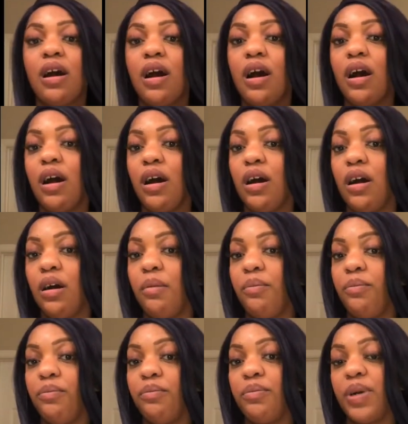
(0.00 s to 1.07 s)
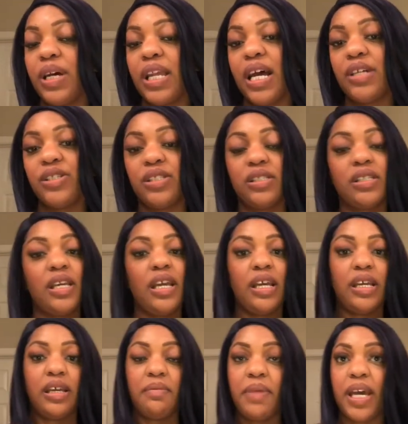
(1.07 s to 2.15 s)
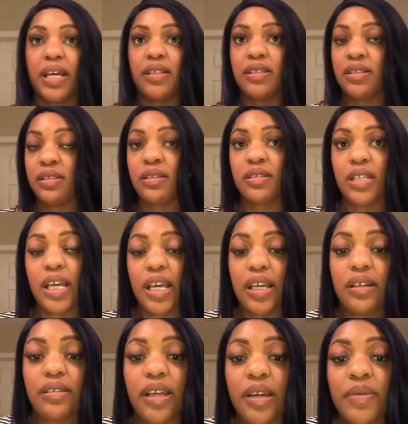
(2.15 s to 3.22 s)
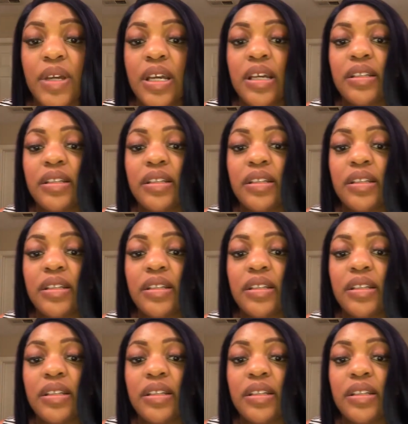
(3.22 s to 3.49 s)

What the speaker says: But I just can't get past the tangling.